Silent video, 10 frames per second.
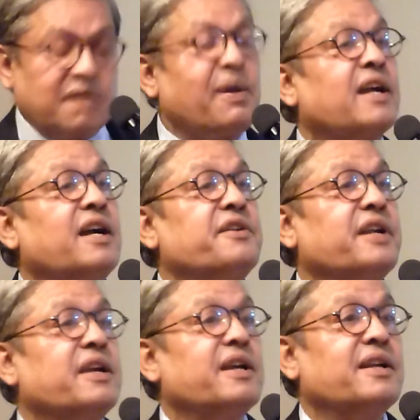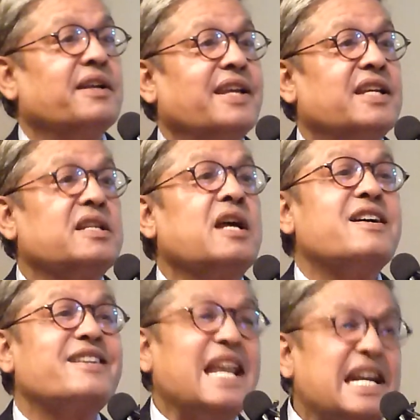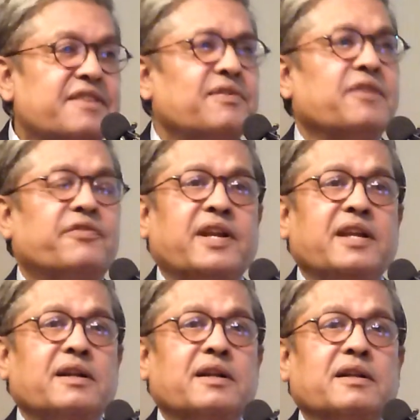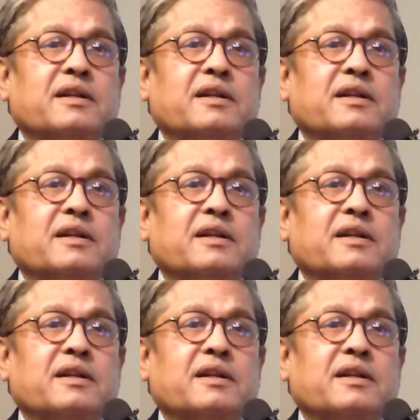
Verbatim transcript: in my country is relatively free.